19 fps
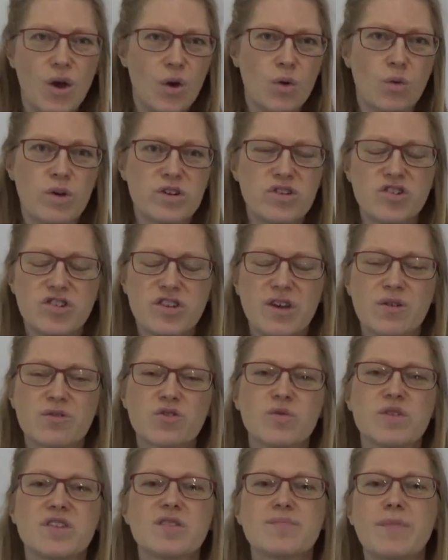which deals
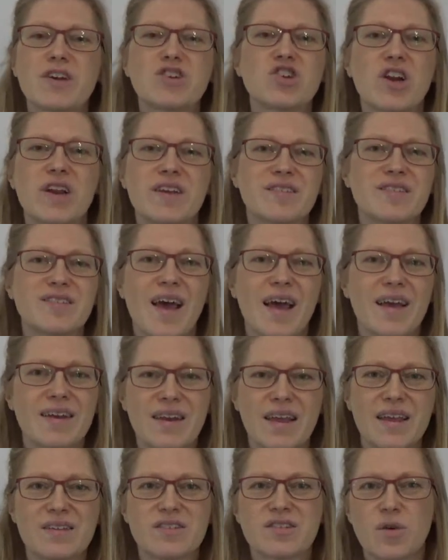with specialist
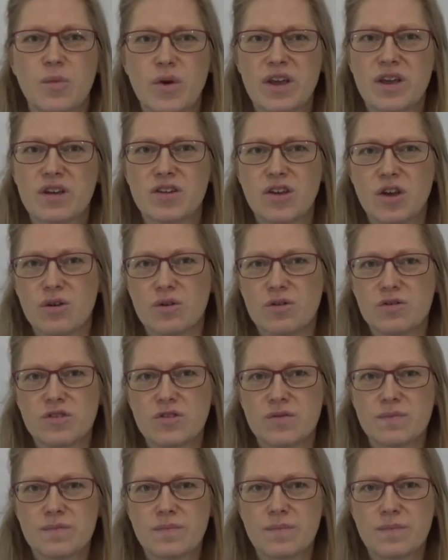techniques that we can use.